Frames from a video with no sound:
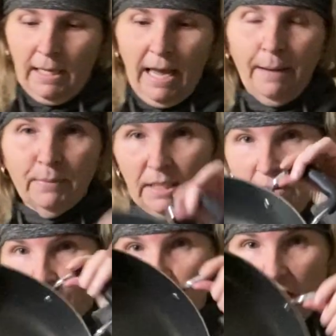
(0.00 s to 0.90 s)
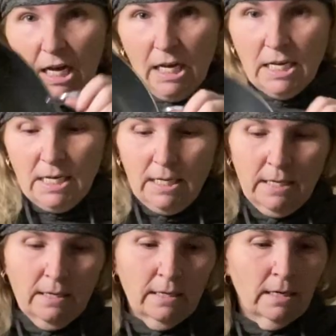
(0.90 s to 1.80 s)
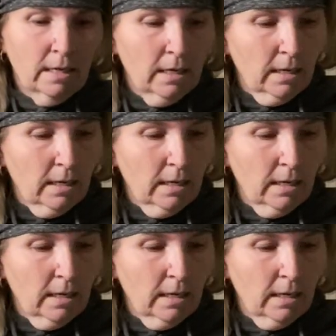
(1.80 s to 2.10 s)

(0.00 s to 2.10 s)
Empty, voila. I'm